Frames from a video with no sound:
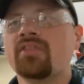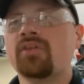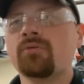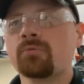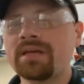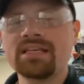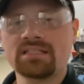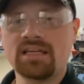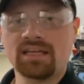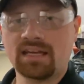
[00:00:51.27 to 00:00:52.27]
The
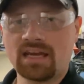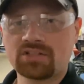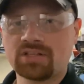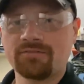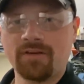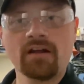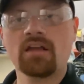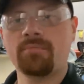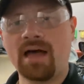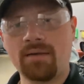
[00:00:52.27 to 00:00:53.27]
reasoning can actually
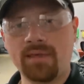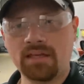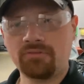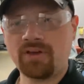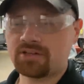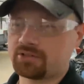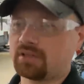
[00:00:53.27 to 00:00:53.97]
vary by manufacturer.